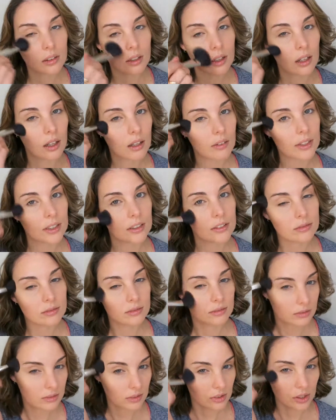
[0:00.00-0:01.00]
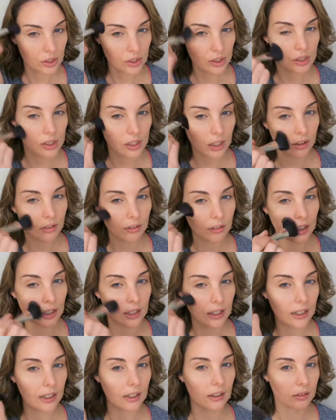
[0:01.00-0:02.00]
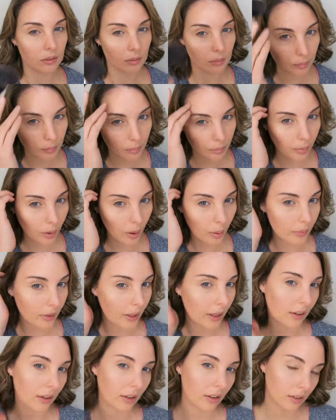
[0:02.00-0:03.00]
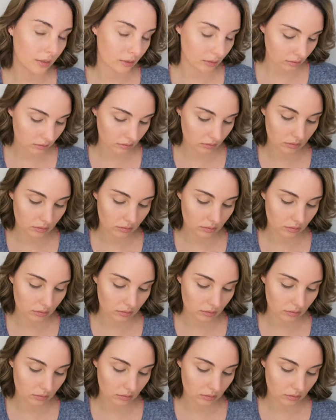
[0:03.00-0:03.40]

I love it. So just like really pop that on.